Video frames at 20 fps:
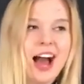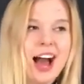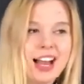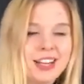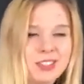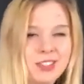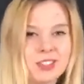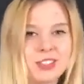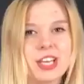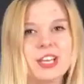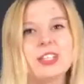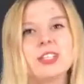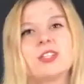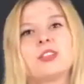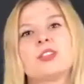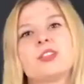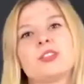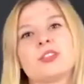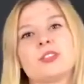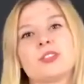I'd say
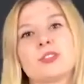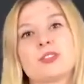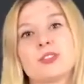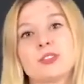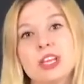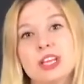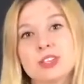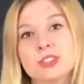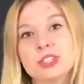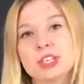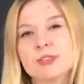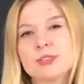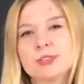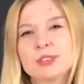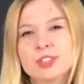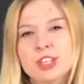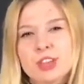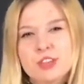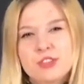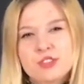that the cells have
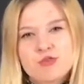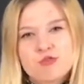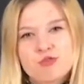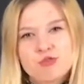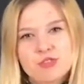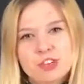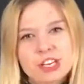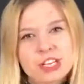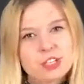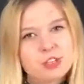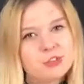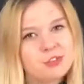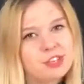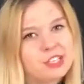something really,